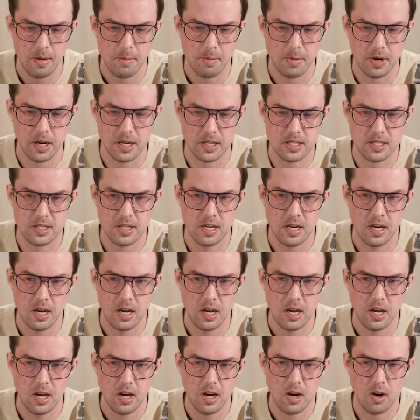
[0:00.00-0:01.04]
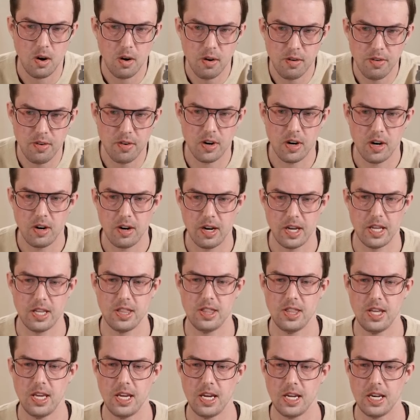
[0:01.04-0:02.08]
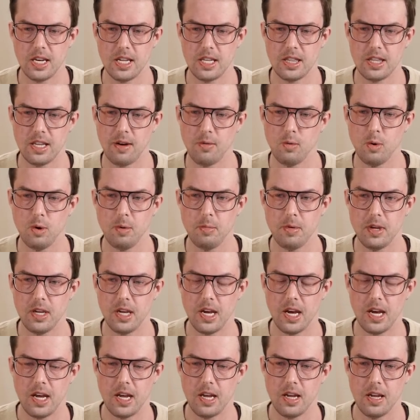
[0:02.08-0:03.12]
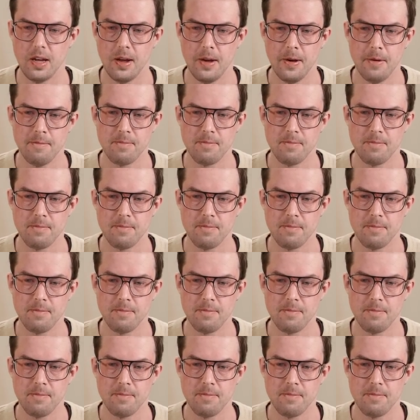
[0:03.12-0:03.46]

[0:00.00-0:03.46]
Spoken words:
But overall, I think that there will be a